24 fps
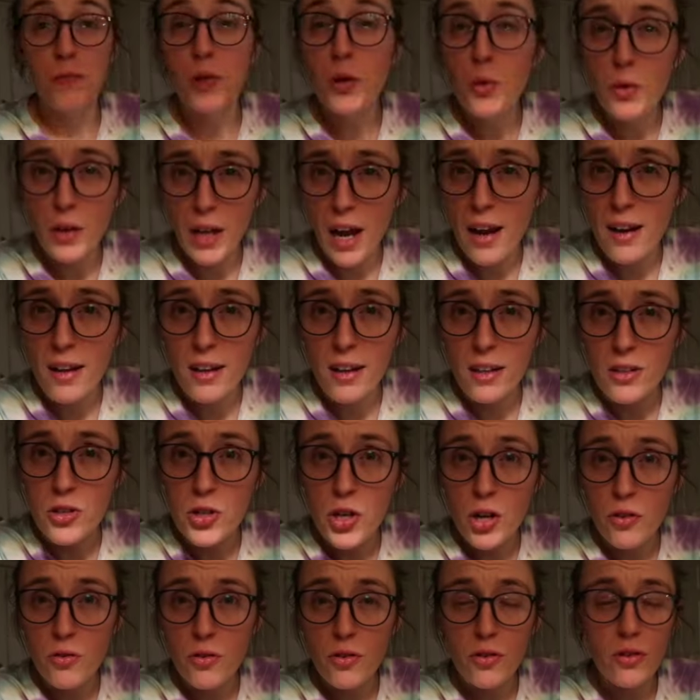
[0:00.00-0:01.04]
creating in
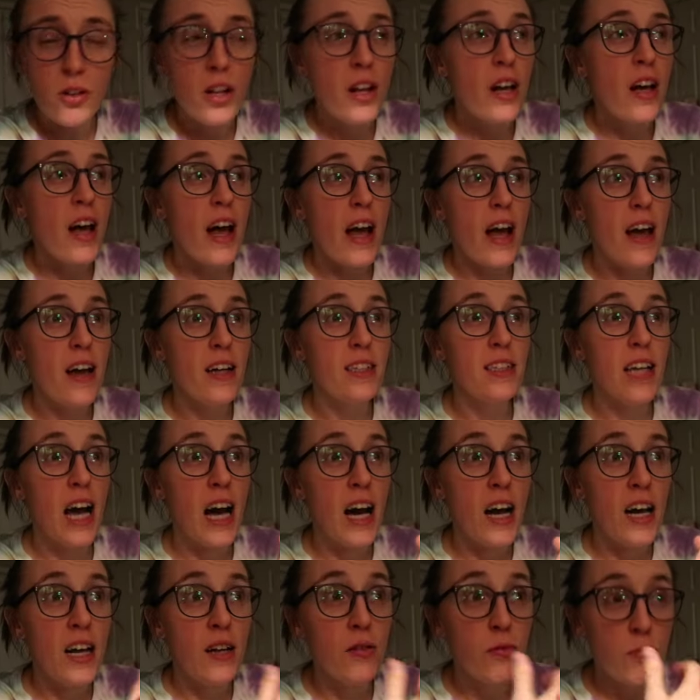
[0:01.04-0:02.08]
general, and
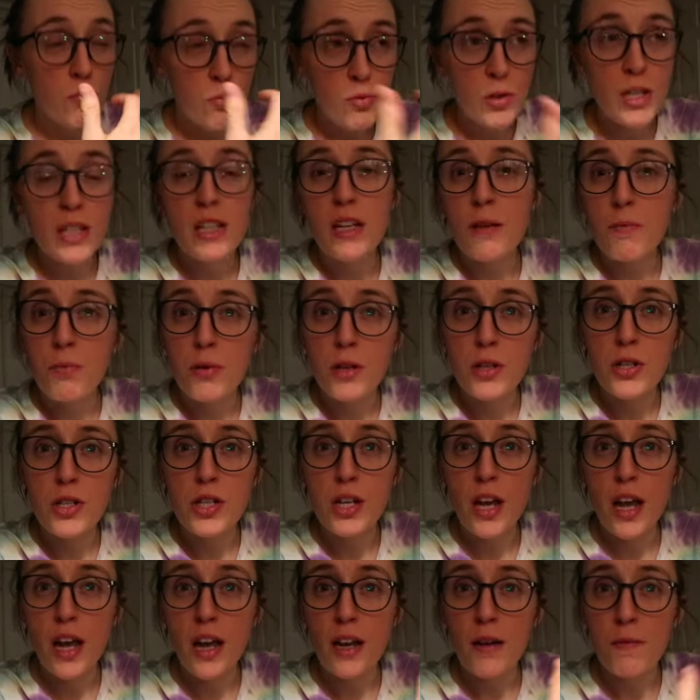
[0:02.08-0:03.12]
I really
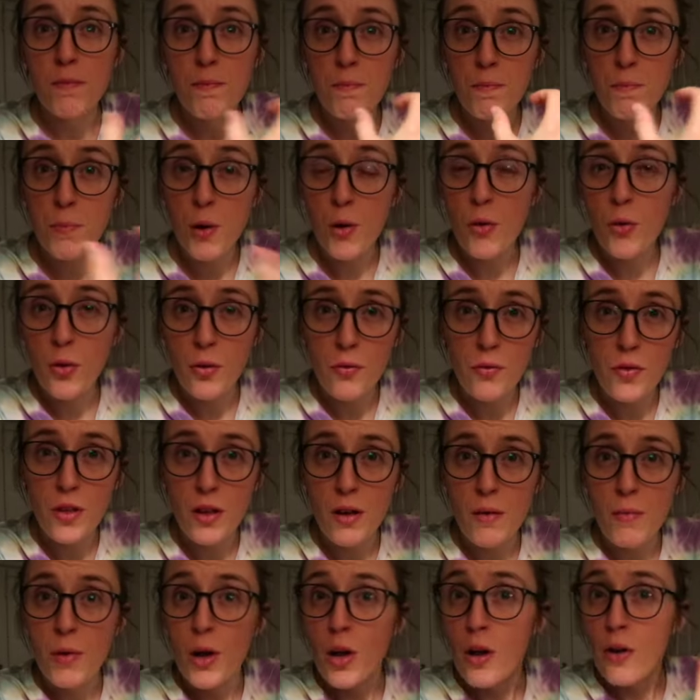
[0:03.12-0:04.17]
appreciate both of
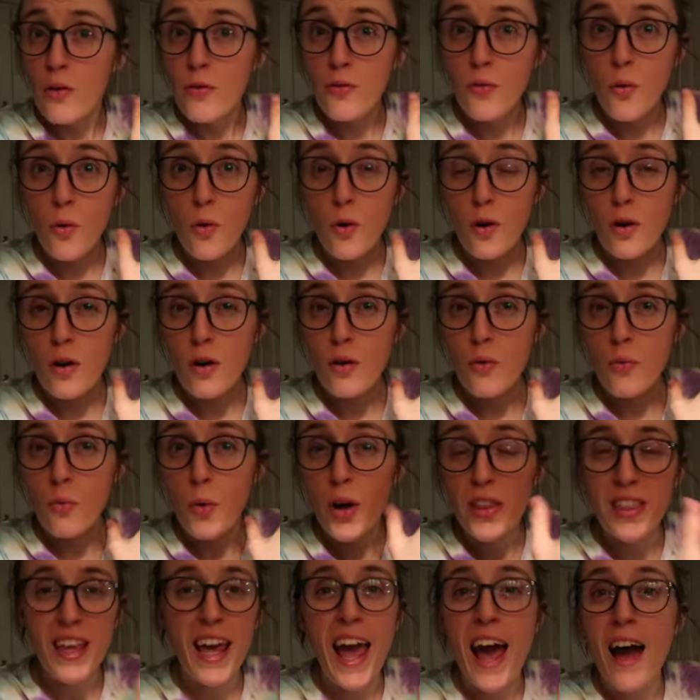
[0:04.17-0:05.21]
them for
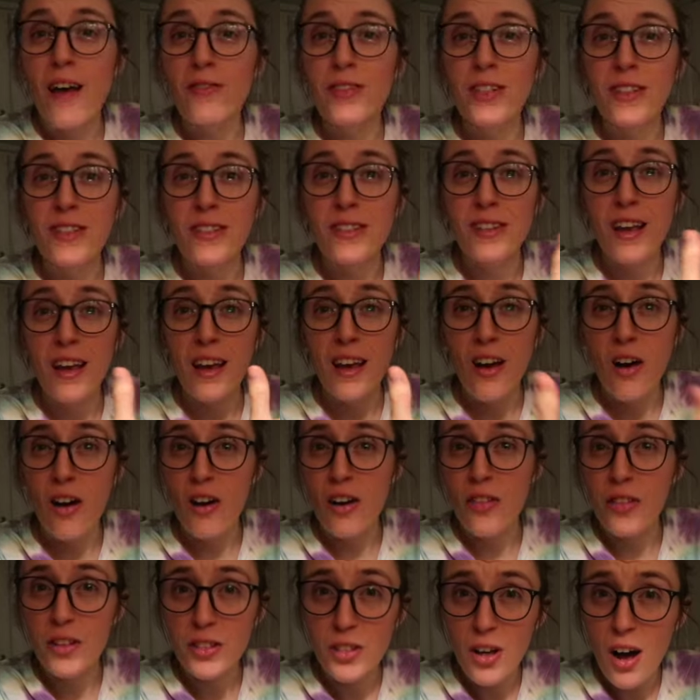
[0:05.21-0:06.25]
what they have to say
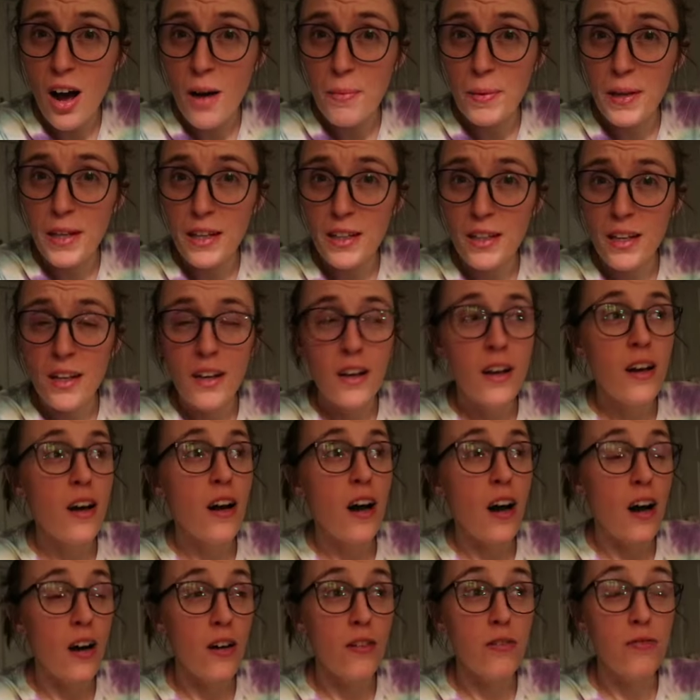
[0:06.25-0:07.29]
on the topic
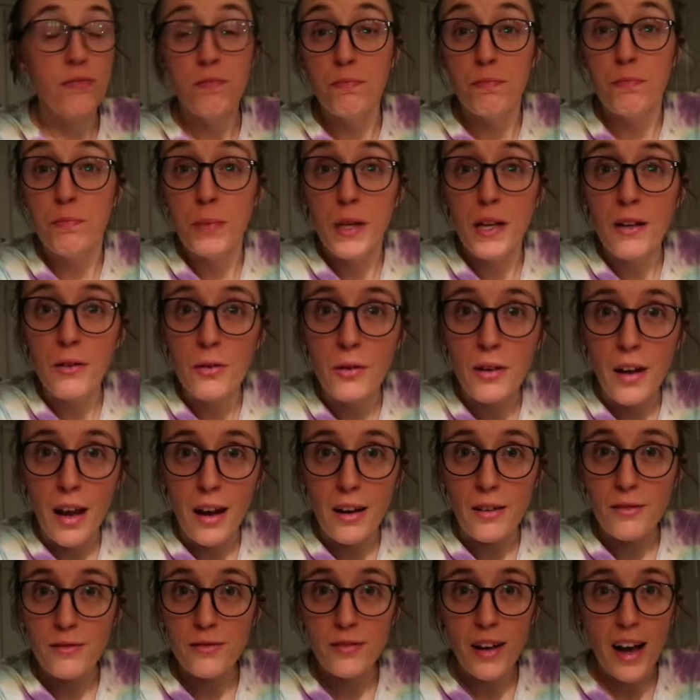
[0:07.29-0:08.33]
of being creative.
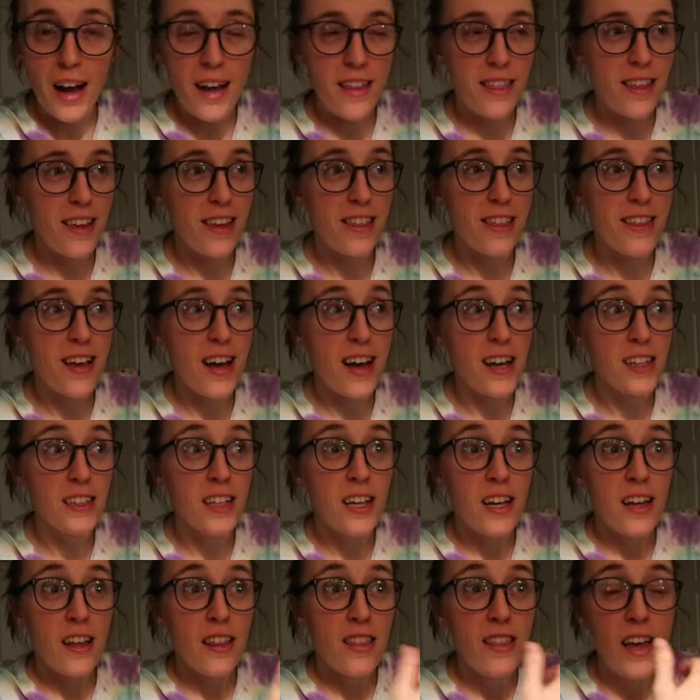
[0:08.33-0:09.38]
I think that
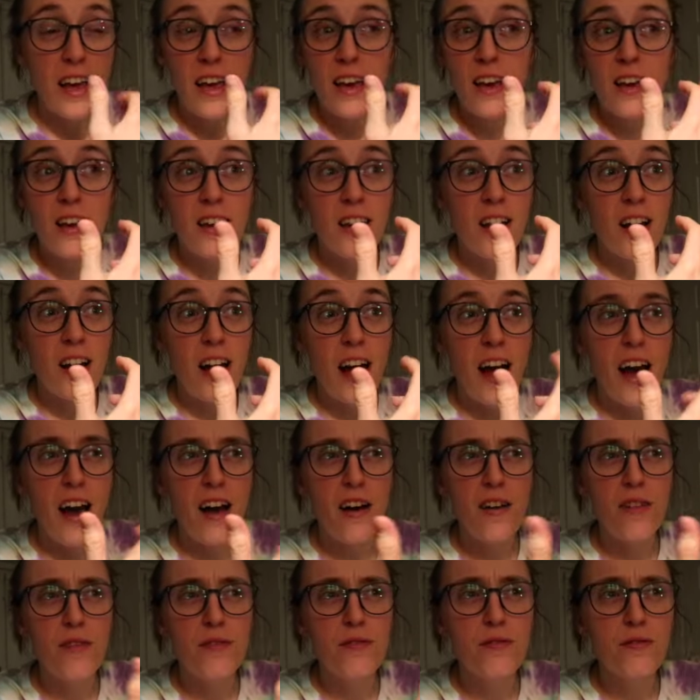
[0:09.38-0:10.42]
they
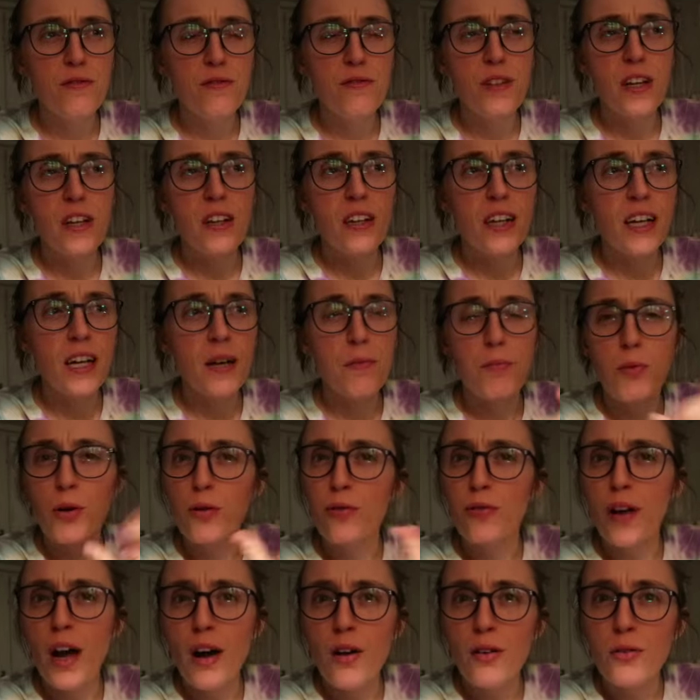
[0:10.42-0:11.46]
have very
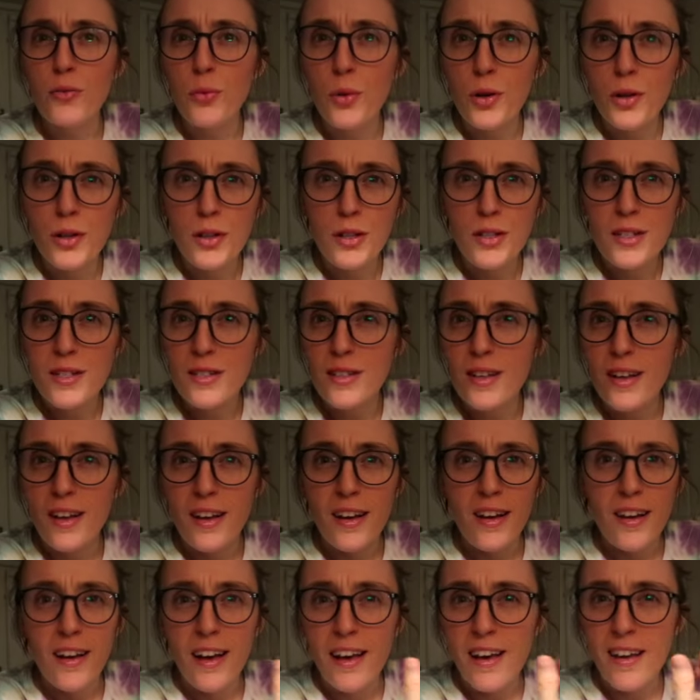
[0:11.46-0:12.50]
profound words
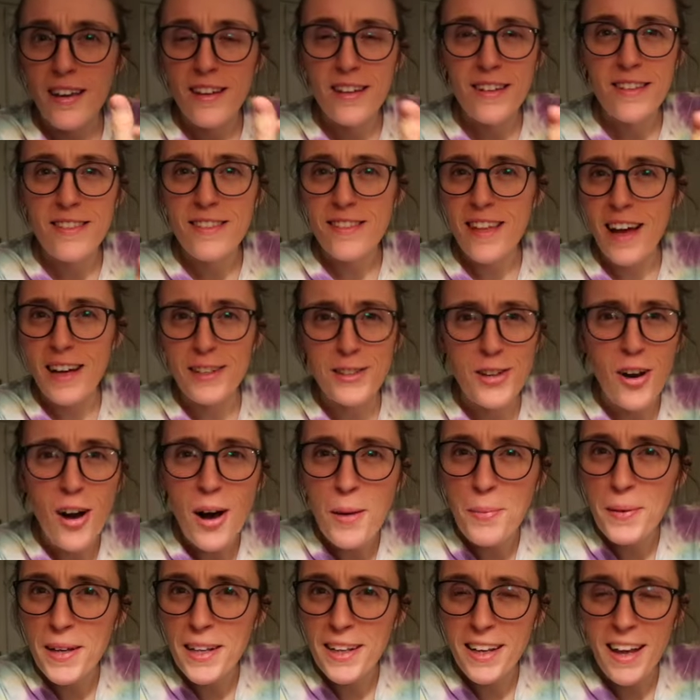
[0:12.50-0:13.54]
in that
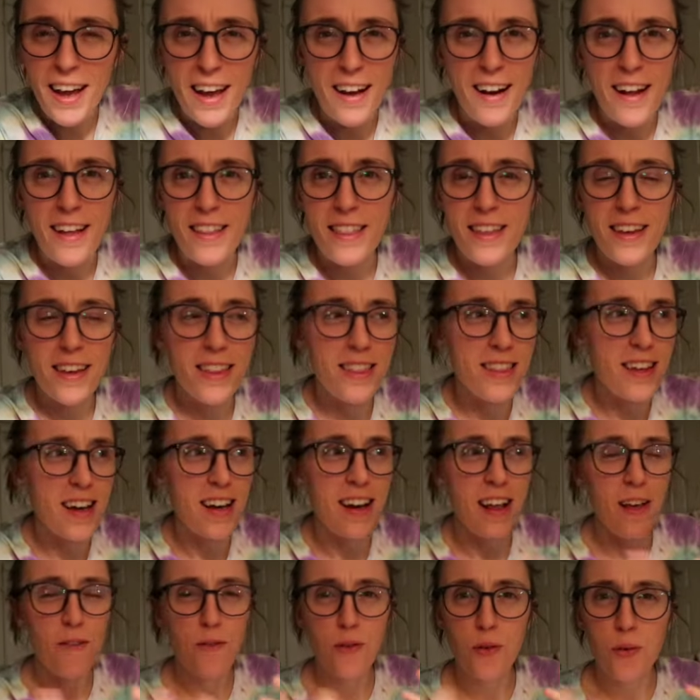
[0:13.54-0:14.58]
topic, and I think
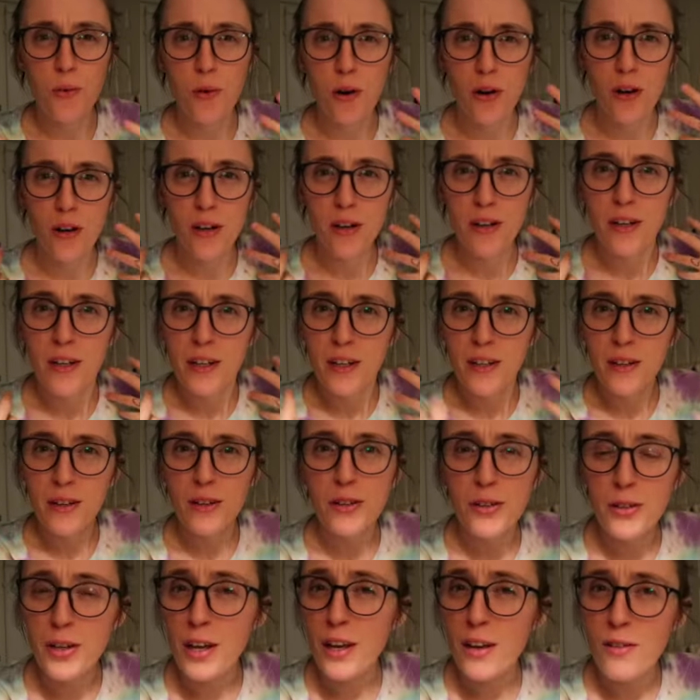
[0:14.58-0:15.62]
that if you are
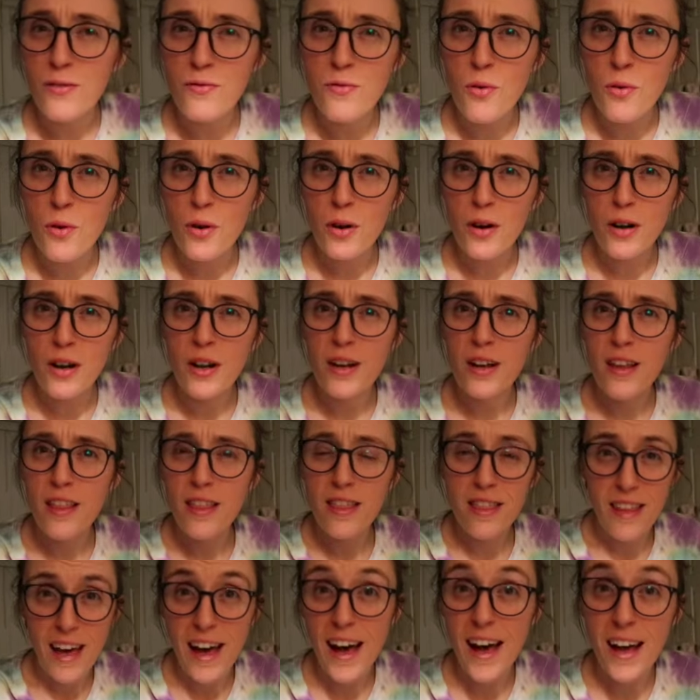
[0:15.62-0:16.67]
looking for
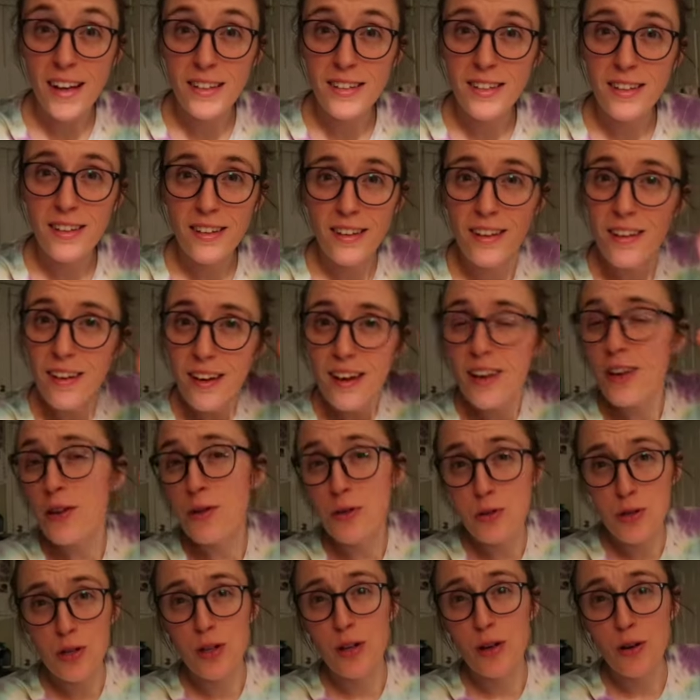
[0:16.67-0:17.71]
that, you
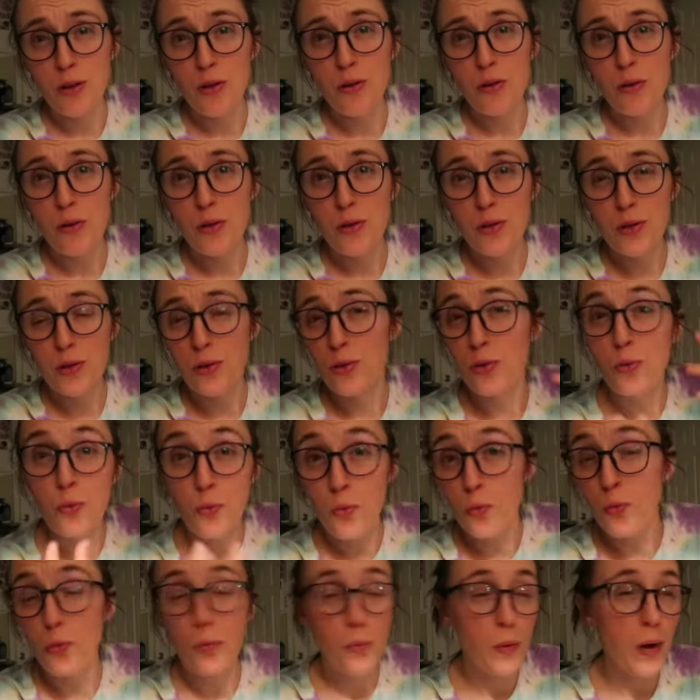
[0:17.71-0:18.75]
should go to
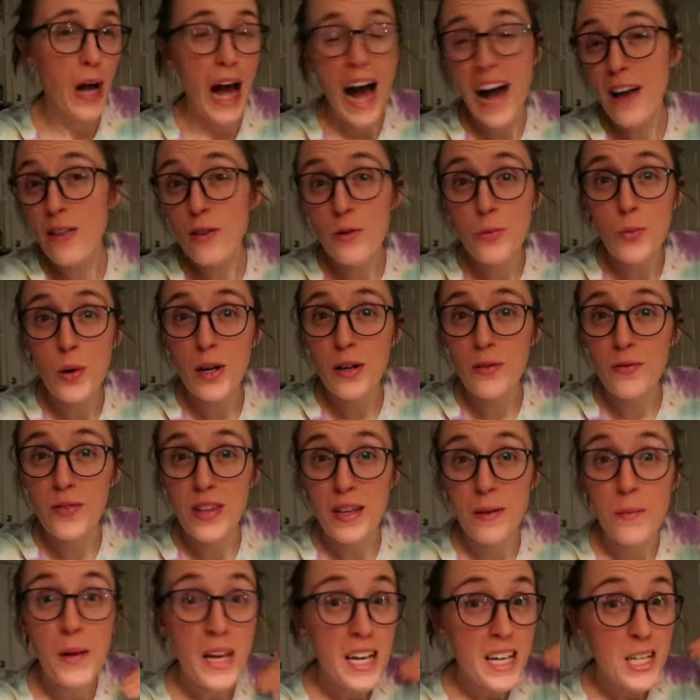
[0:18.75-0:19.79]
either one of
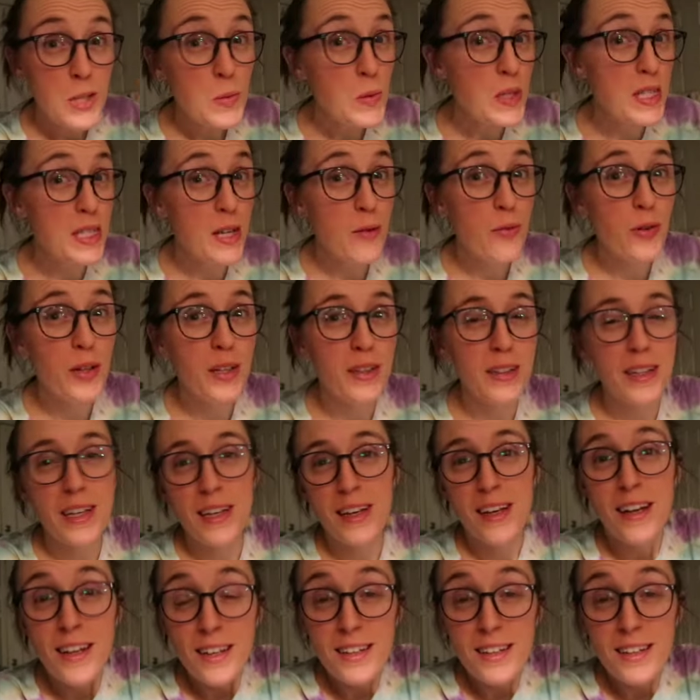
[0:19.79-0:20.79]
them, specifically